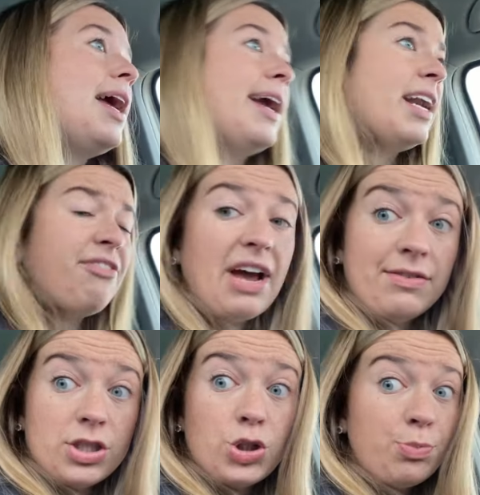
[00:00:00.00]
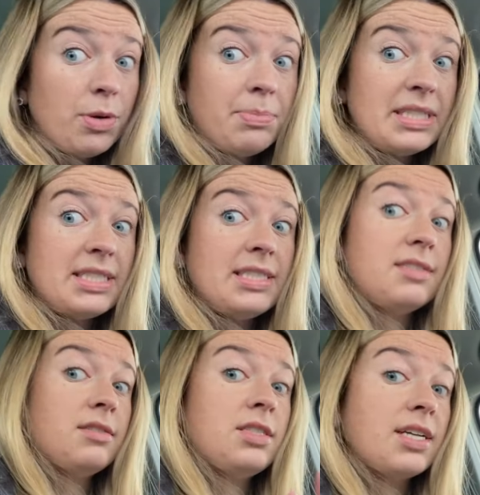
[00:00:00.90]
And if I have a super
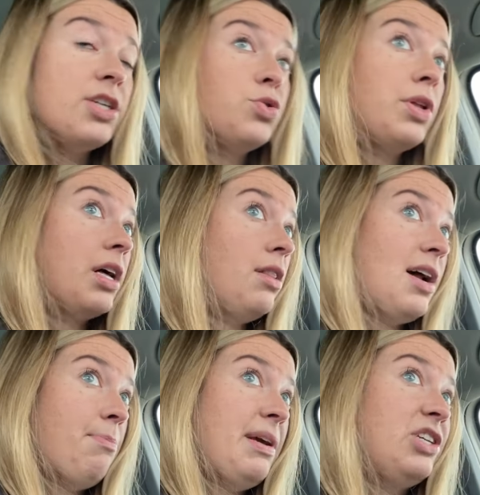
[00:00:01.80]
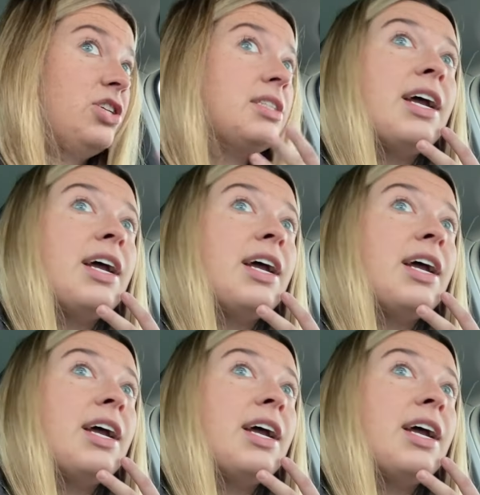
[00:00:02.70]
busy schedule, like a lot of patients,